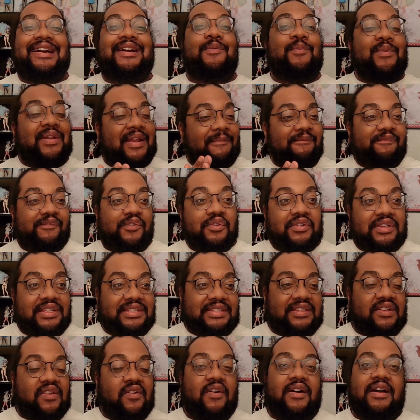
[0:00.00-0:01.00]
what I'm
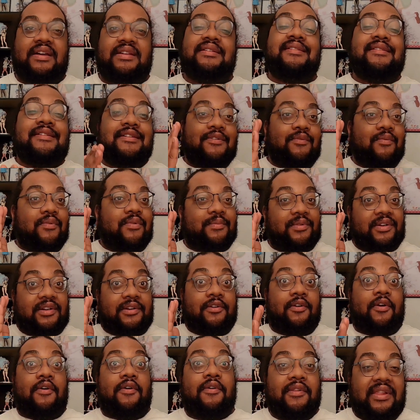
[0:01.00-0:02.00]
focusing on, what our
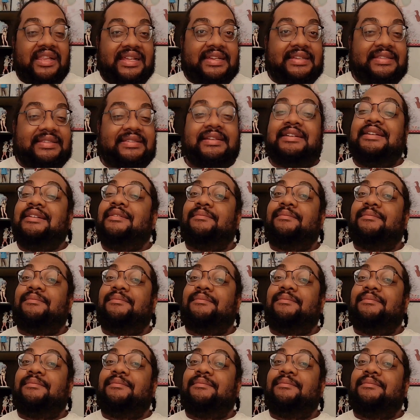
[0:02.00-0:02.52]
goal is.